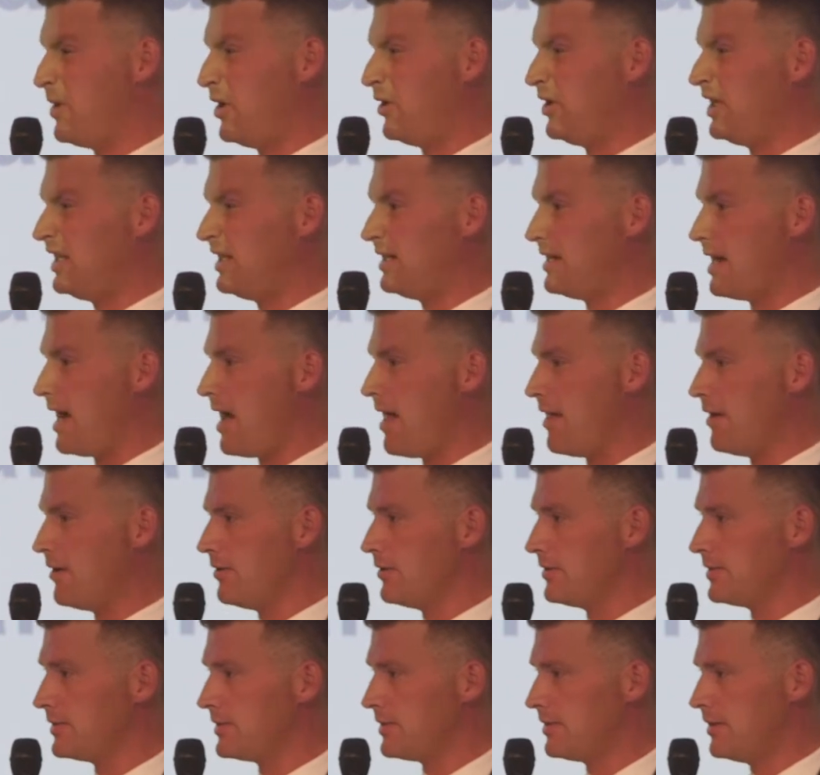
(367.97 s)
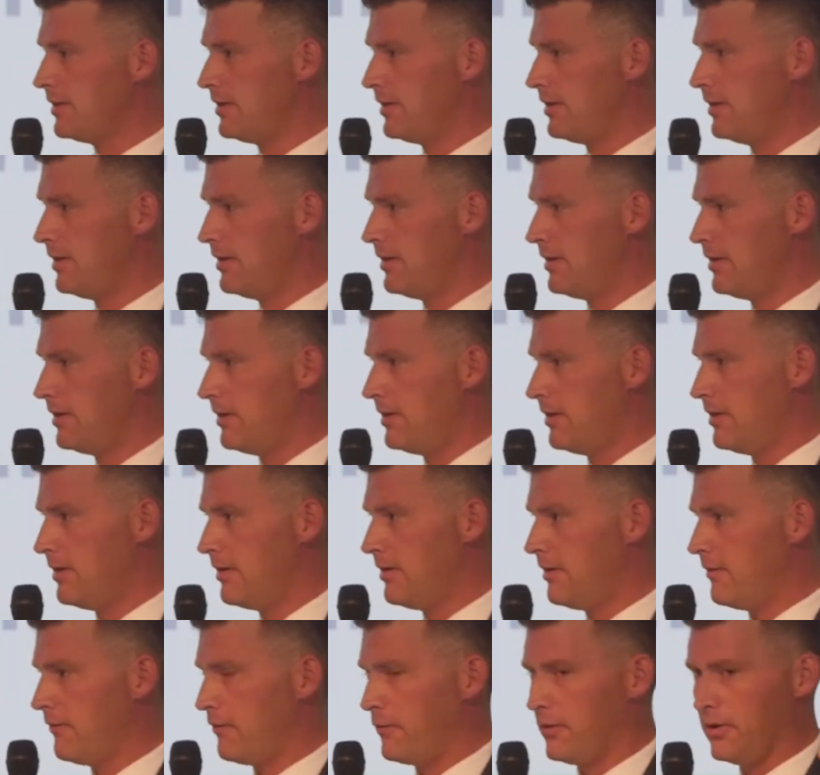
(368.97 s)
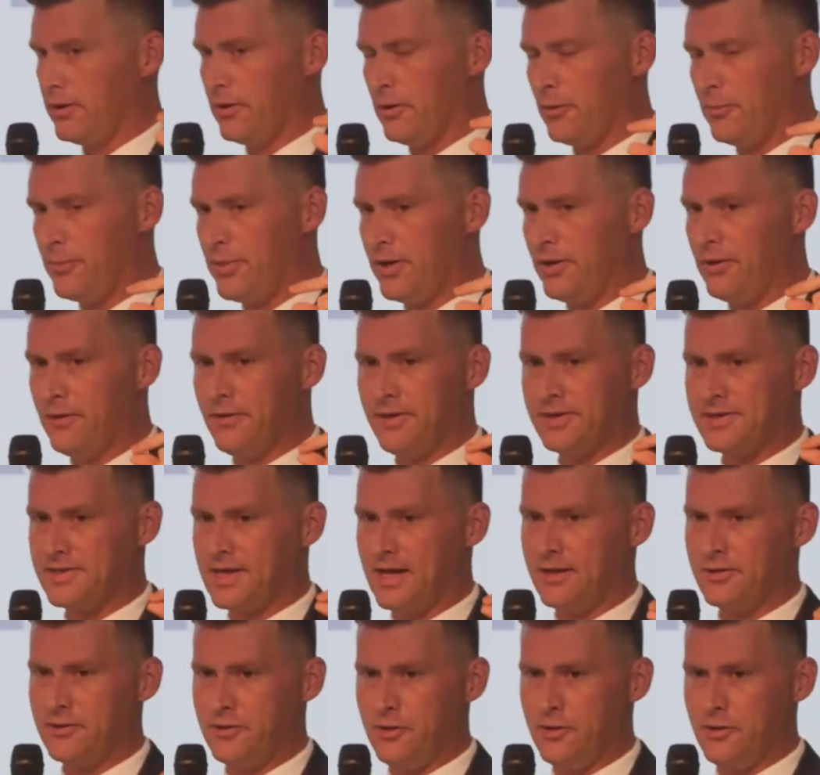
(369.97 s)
billion for a little pill that's got